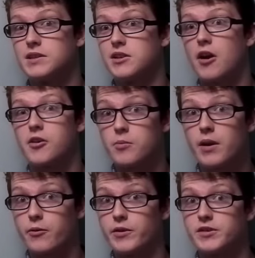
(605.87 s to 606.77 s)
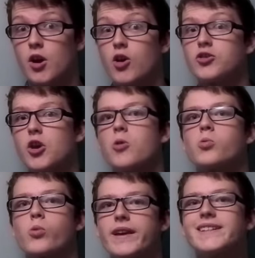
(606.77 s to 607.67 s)
documentaries go
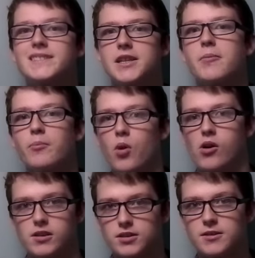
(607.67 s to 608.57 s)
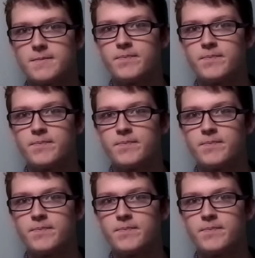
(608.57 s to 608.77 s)
read some books.